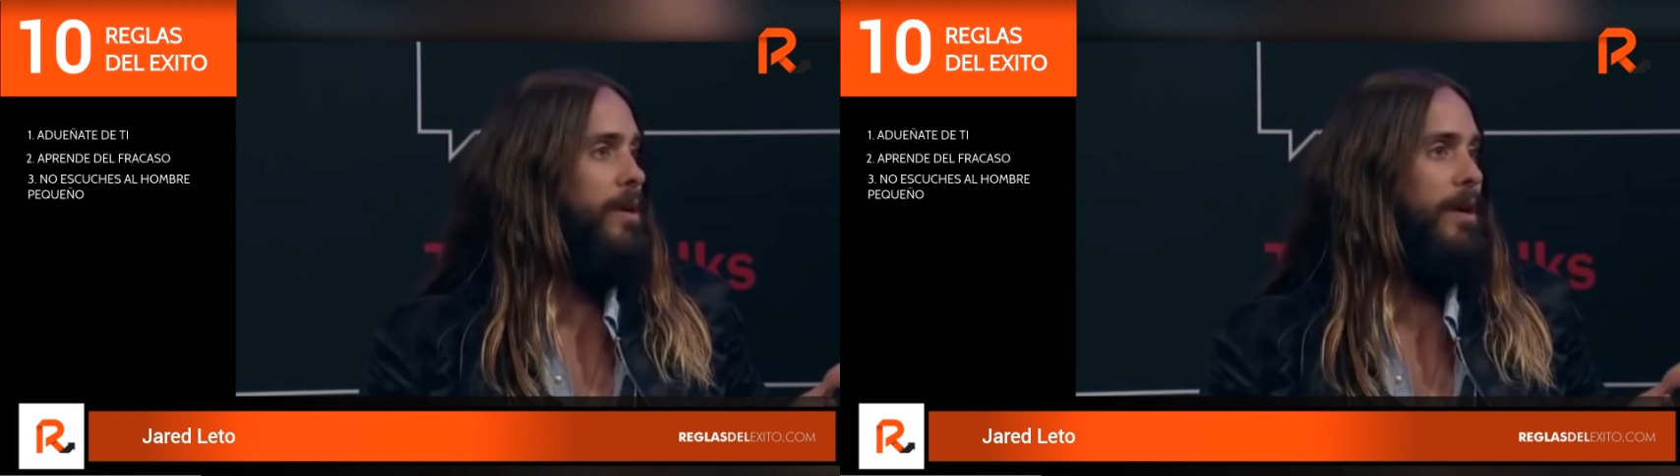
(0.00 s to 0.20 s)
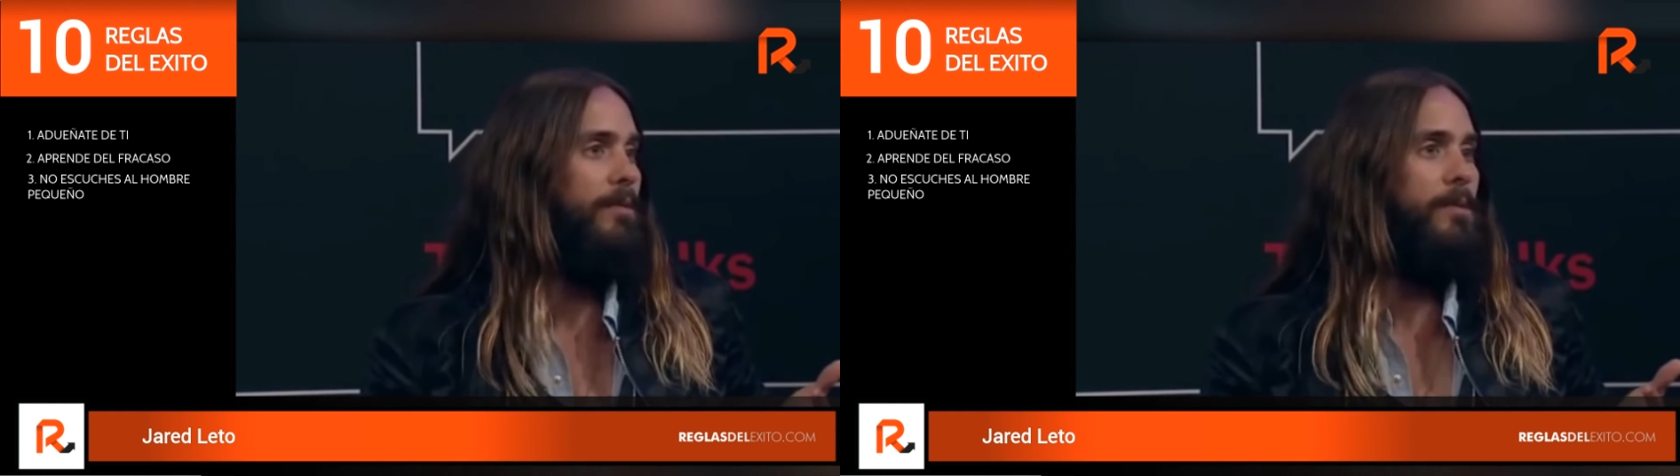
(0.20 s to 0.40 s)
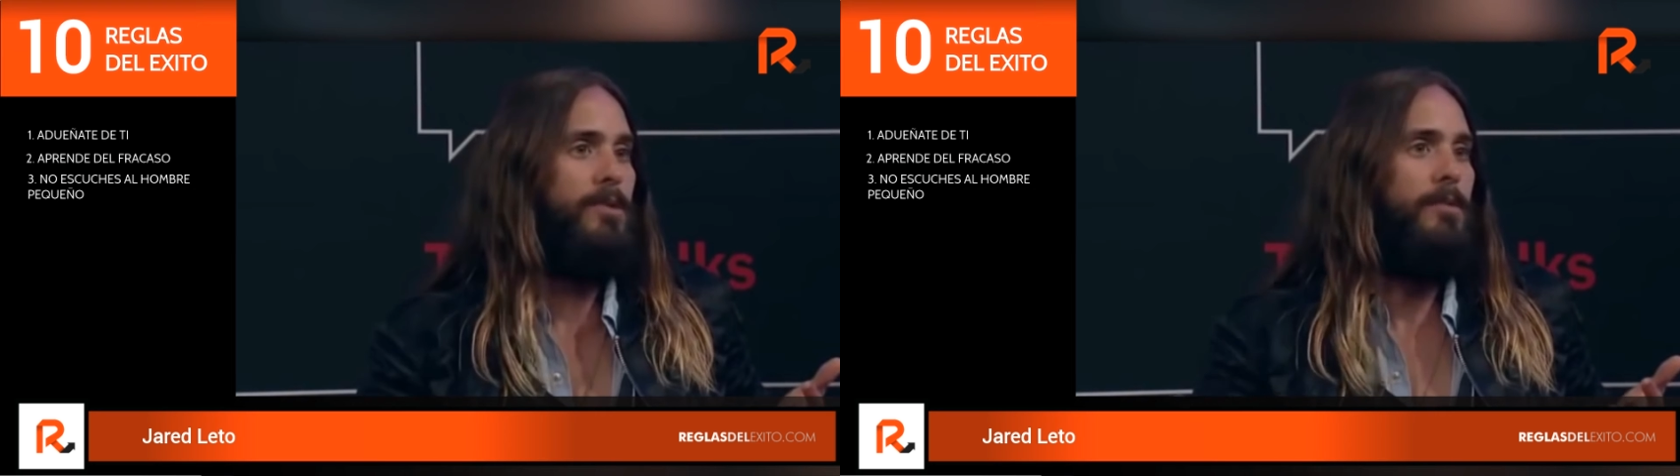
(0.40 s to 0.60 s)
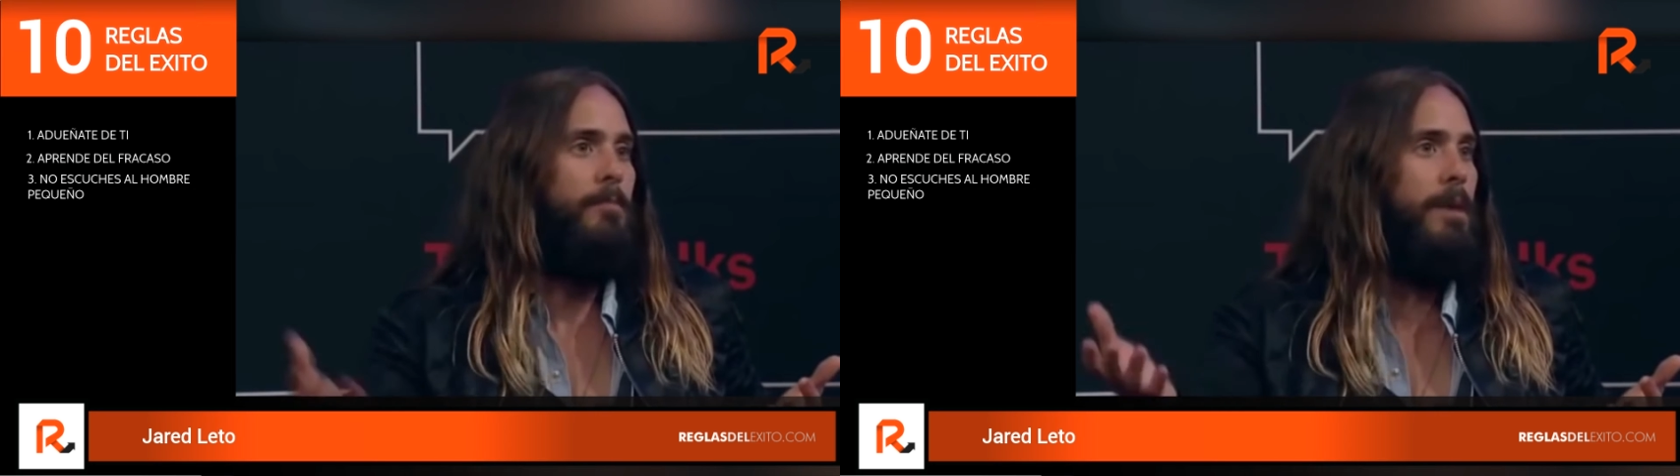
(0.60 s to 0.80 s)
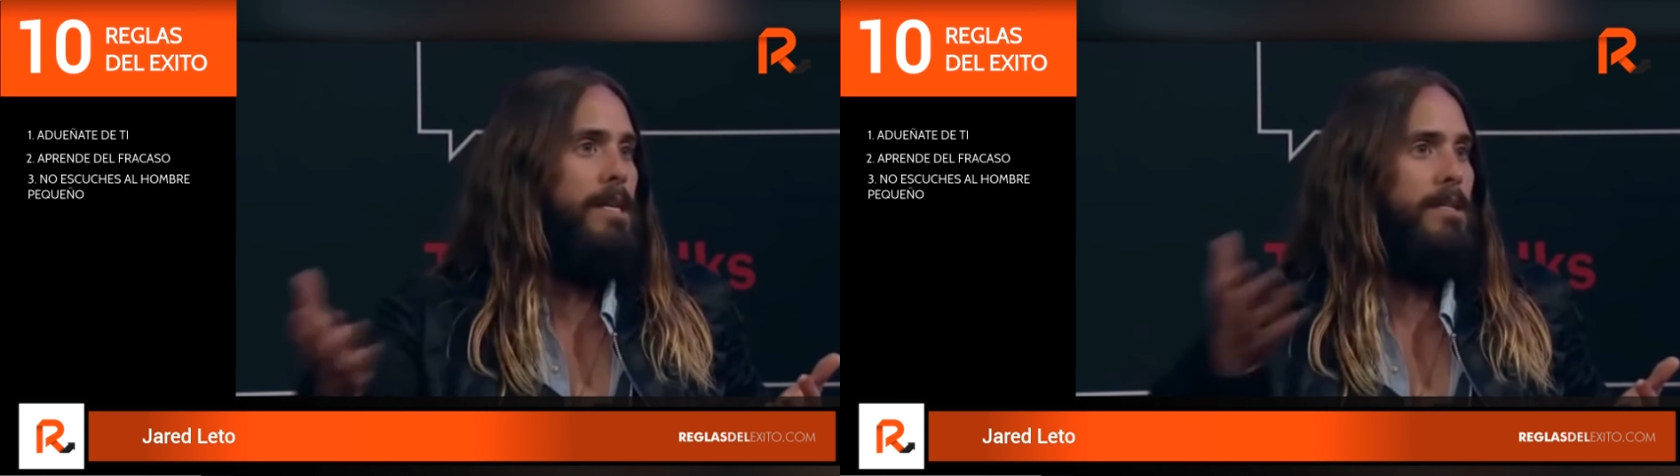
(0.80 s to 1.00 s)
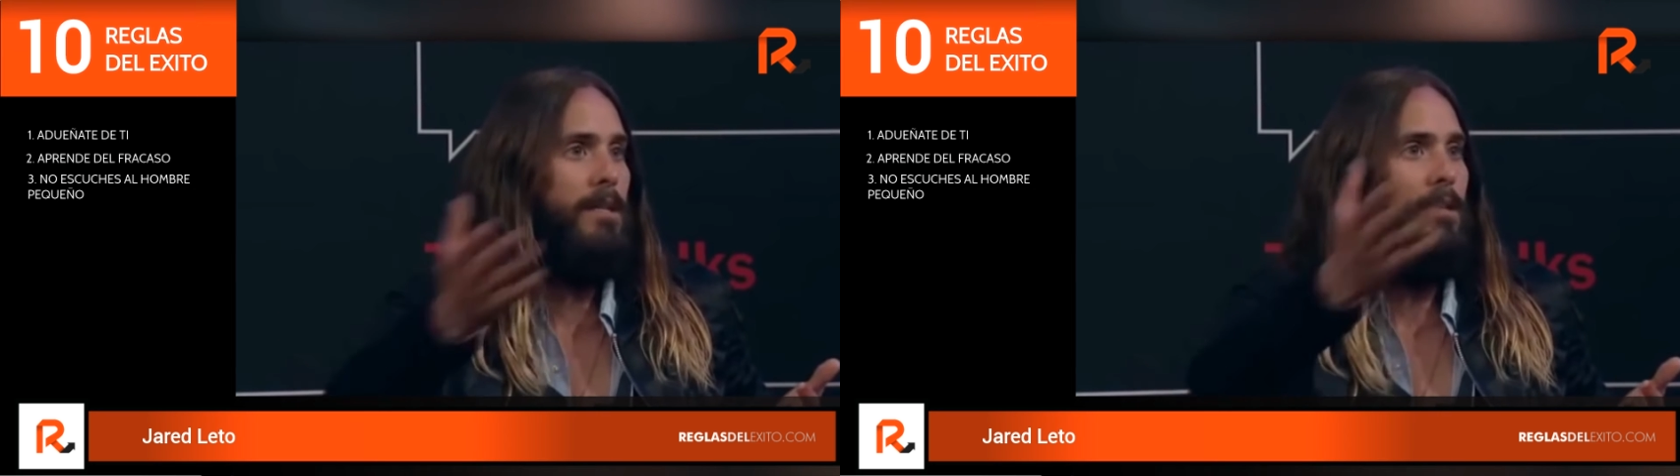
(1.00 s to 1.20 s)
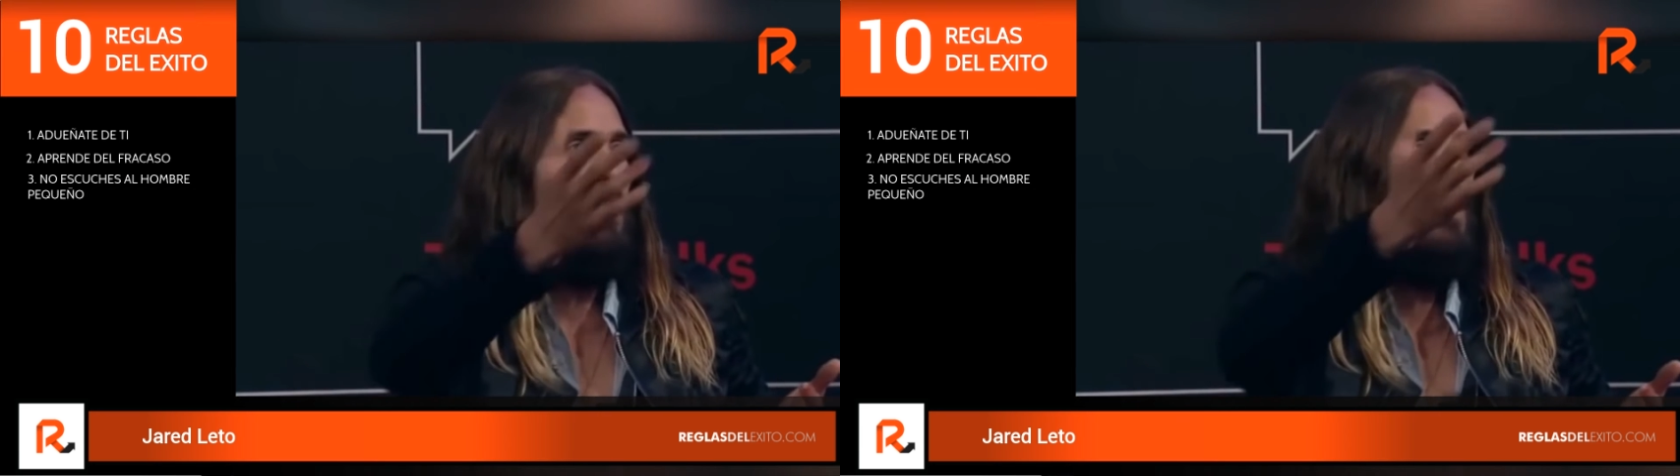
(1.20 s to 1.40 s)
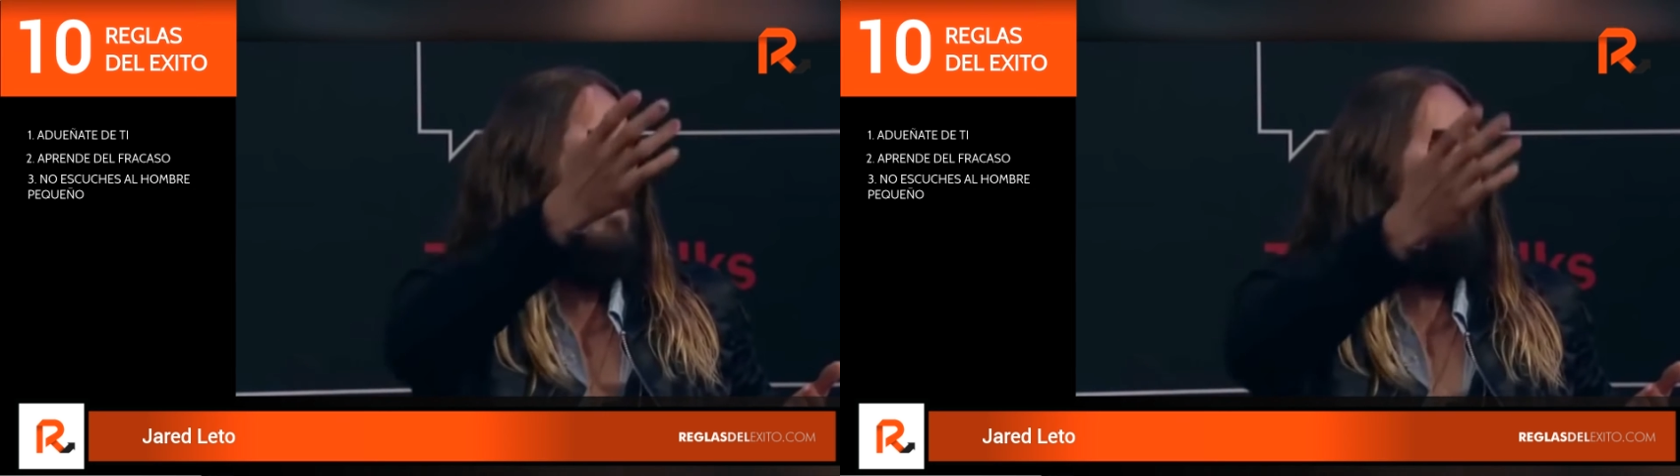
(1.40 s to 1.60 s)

We have the most amazing,